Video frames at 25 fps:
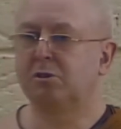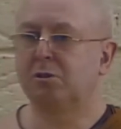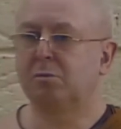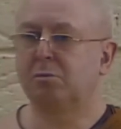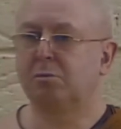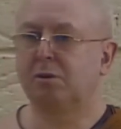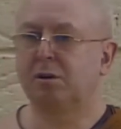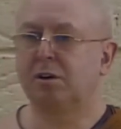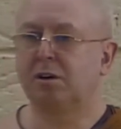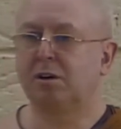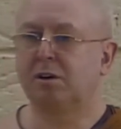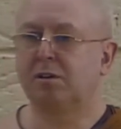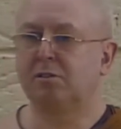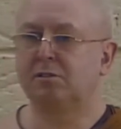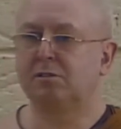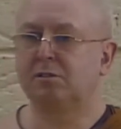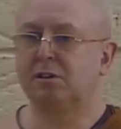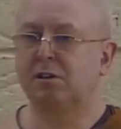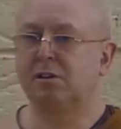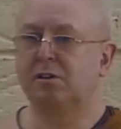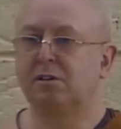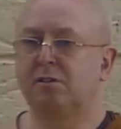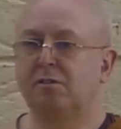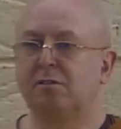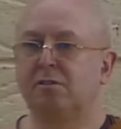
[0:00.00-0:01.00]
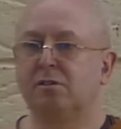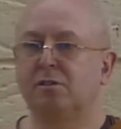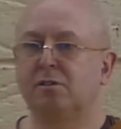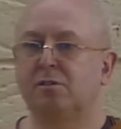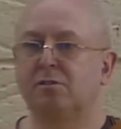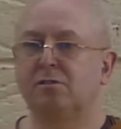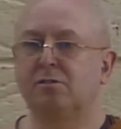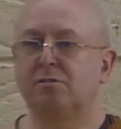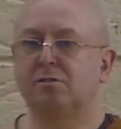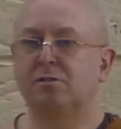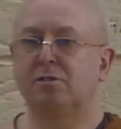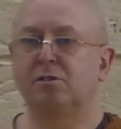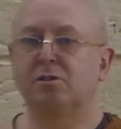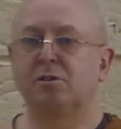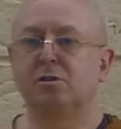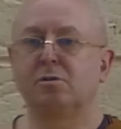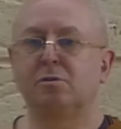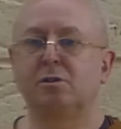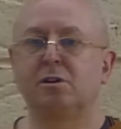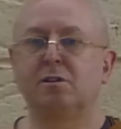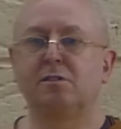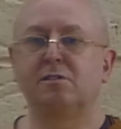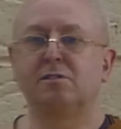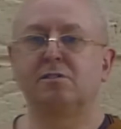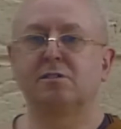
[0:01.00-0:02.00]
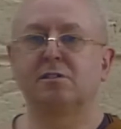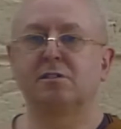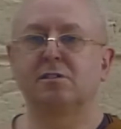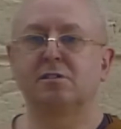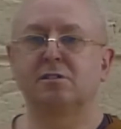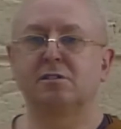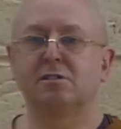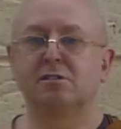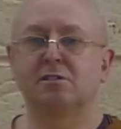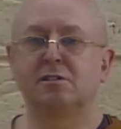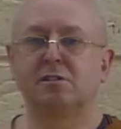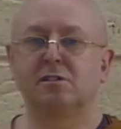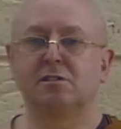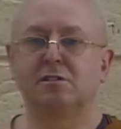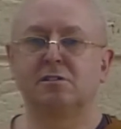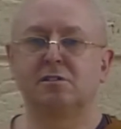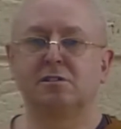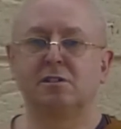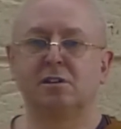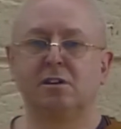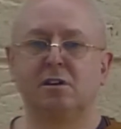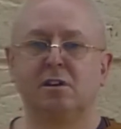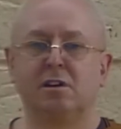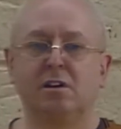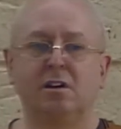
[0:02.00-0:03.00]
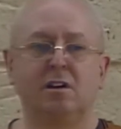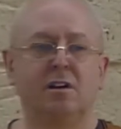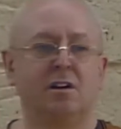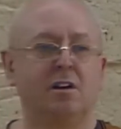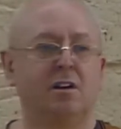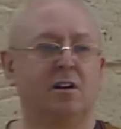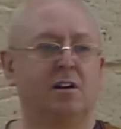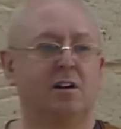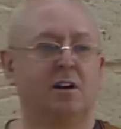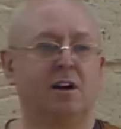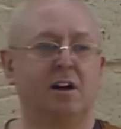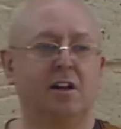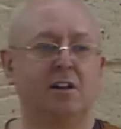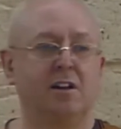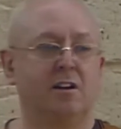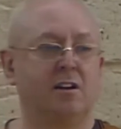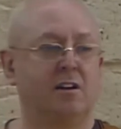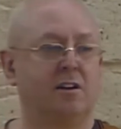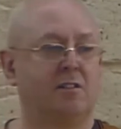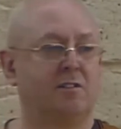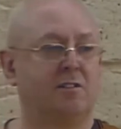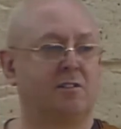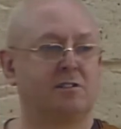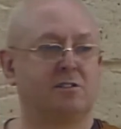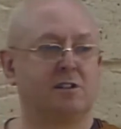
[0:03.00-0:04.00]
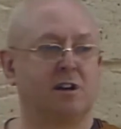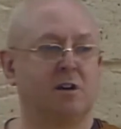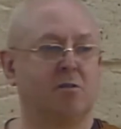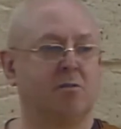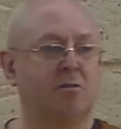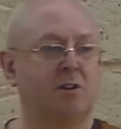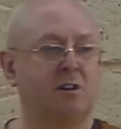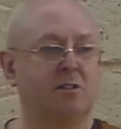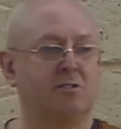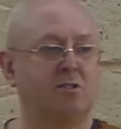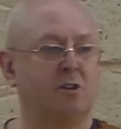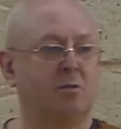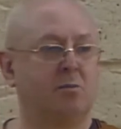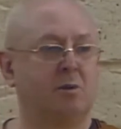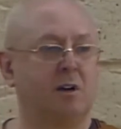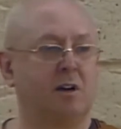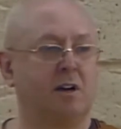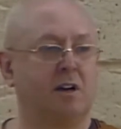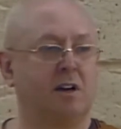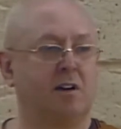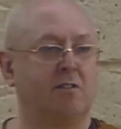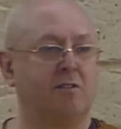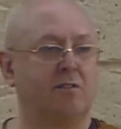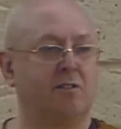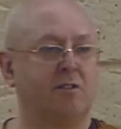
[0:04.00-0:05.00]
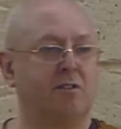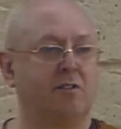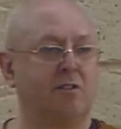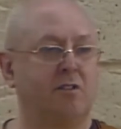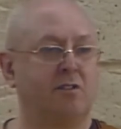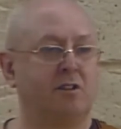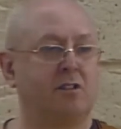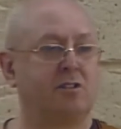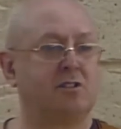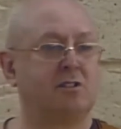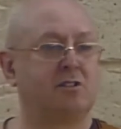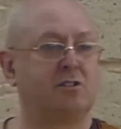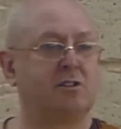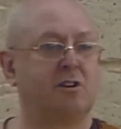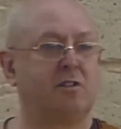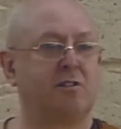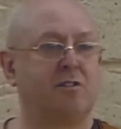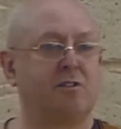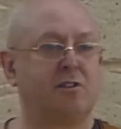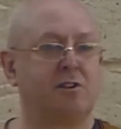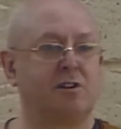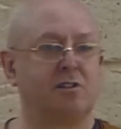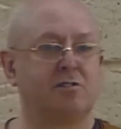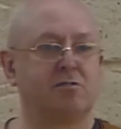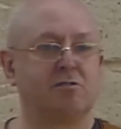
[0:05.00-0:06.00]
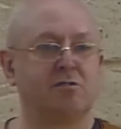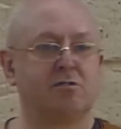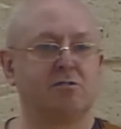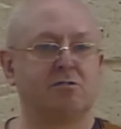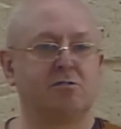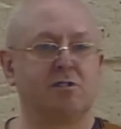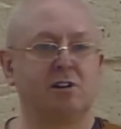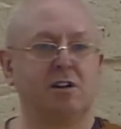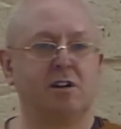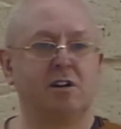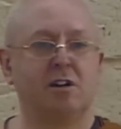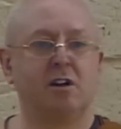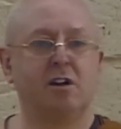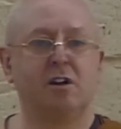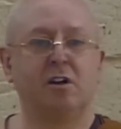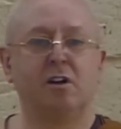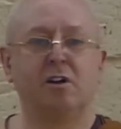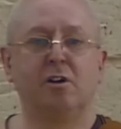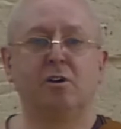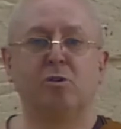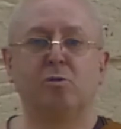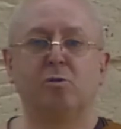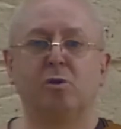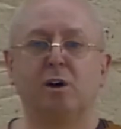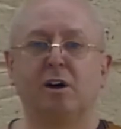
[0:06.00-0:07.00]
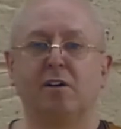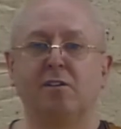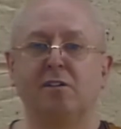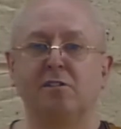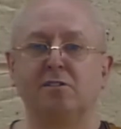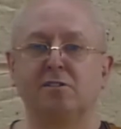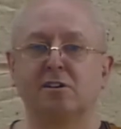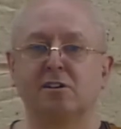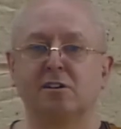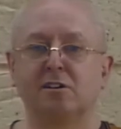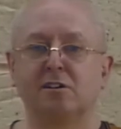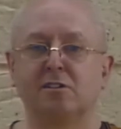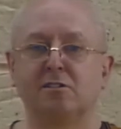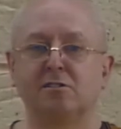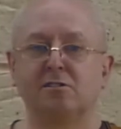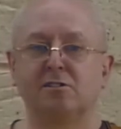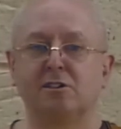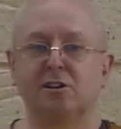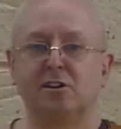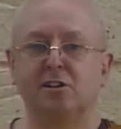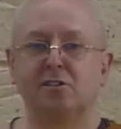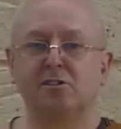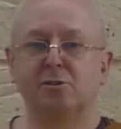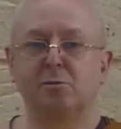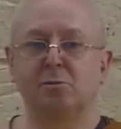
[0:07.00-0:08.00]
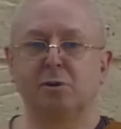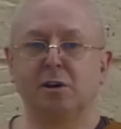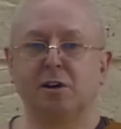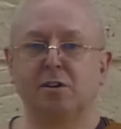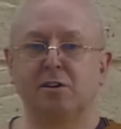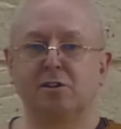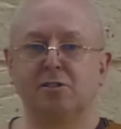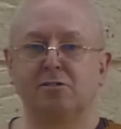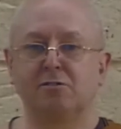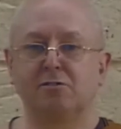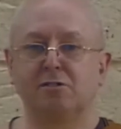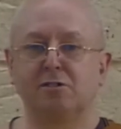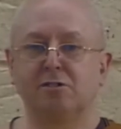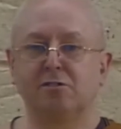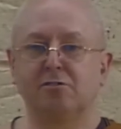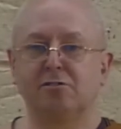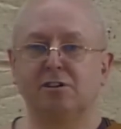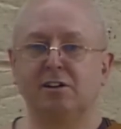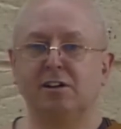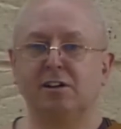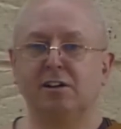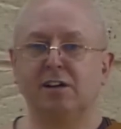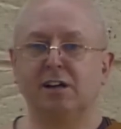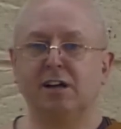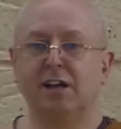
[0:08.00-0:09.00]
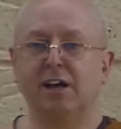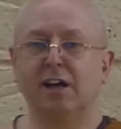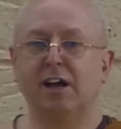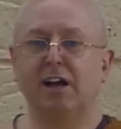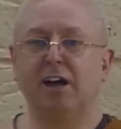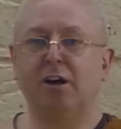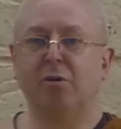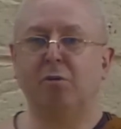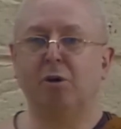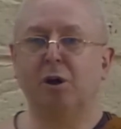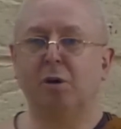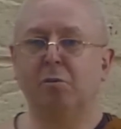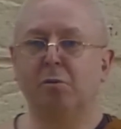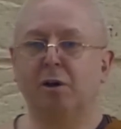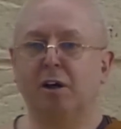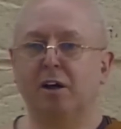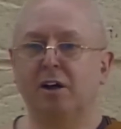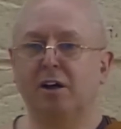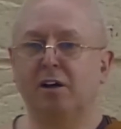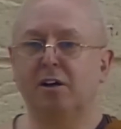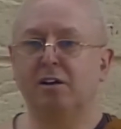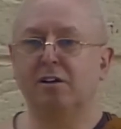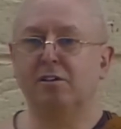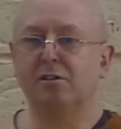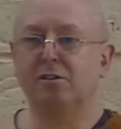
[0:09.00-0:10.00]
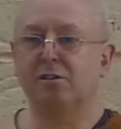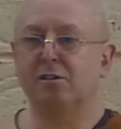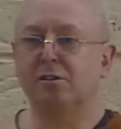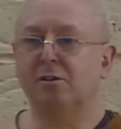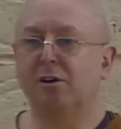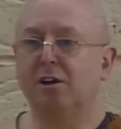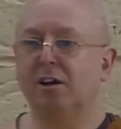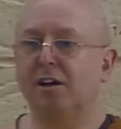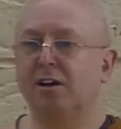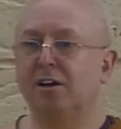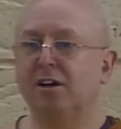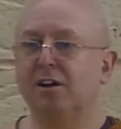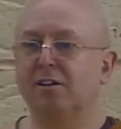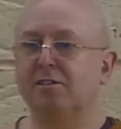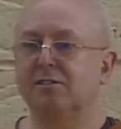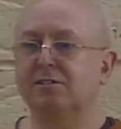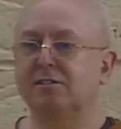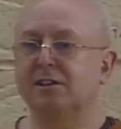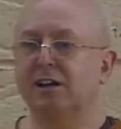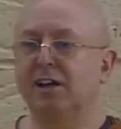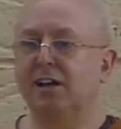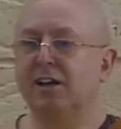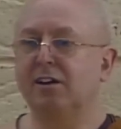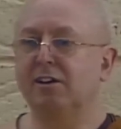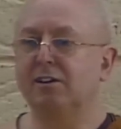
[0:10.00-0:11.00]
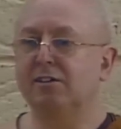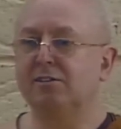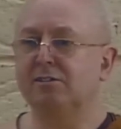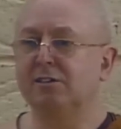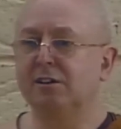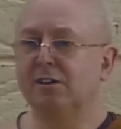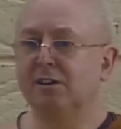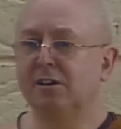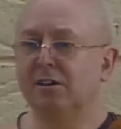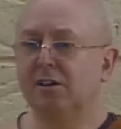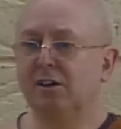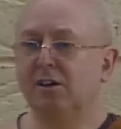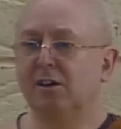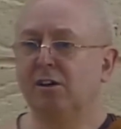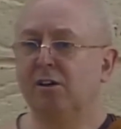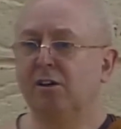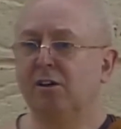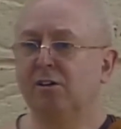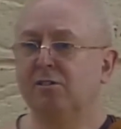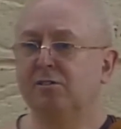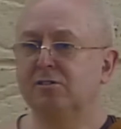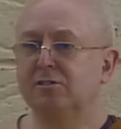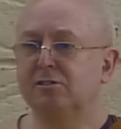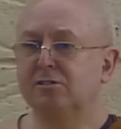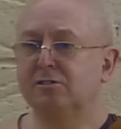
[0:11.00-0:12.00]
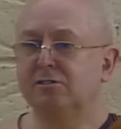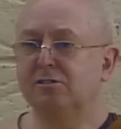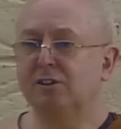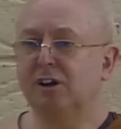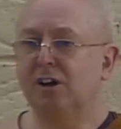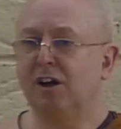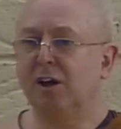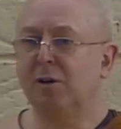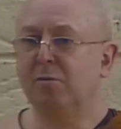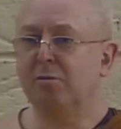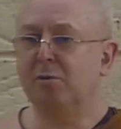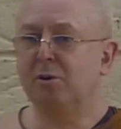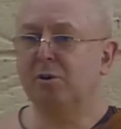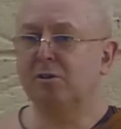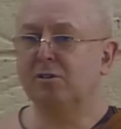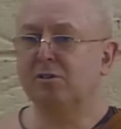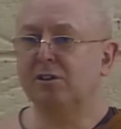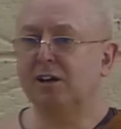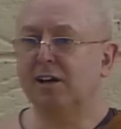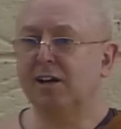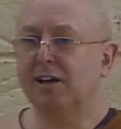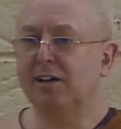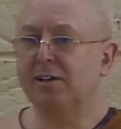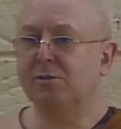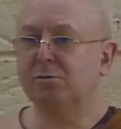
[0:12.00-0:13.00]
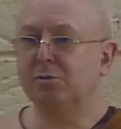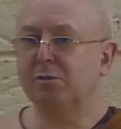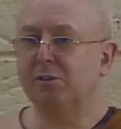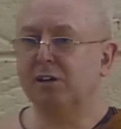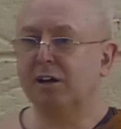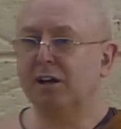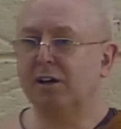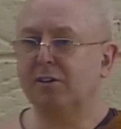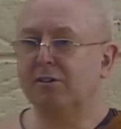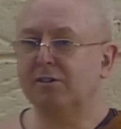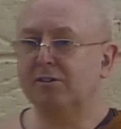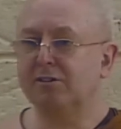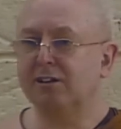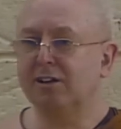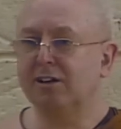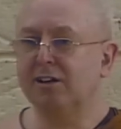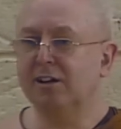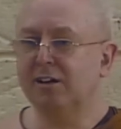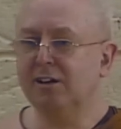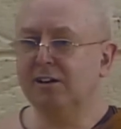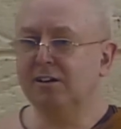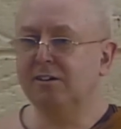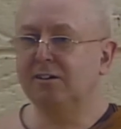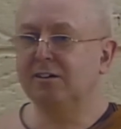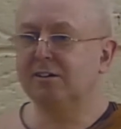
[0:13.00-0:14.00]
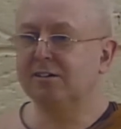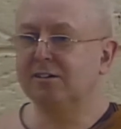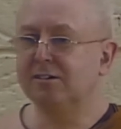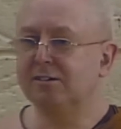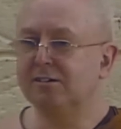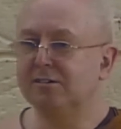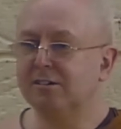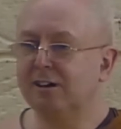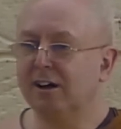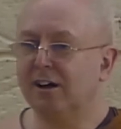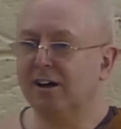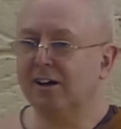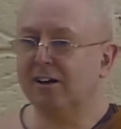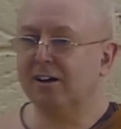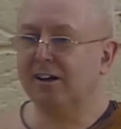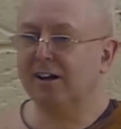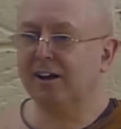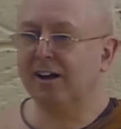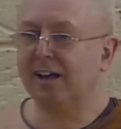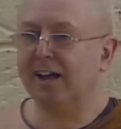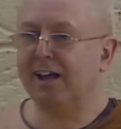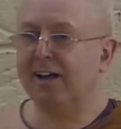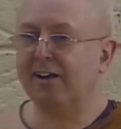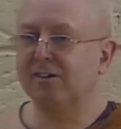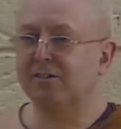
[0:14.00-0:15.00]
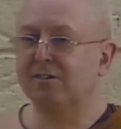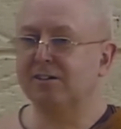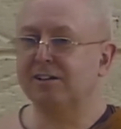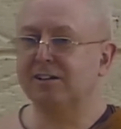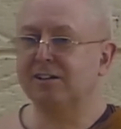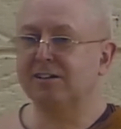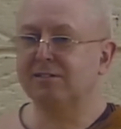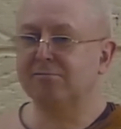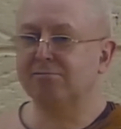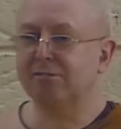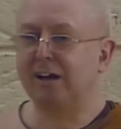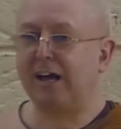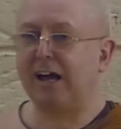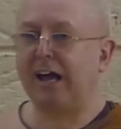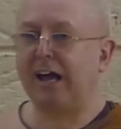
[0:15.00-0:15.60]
of the past and the future, all your worries and concerns, I don't know, for some reason you may have, this is your first retreat, worries and concerns about this retreat. What am I going to do? I can't stand this. 9 more days without dinner. I can't handle this.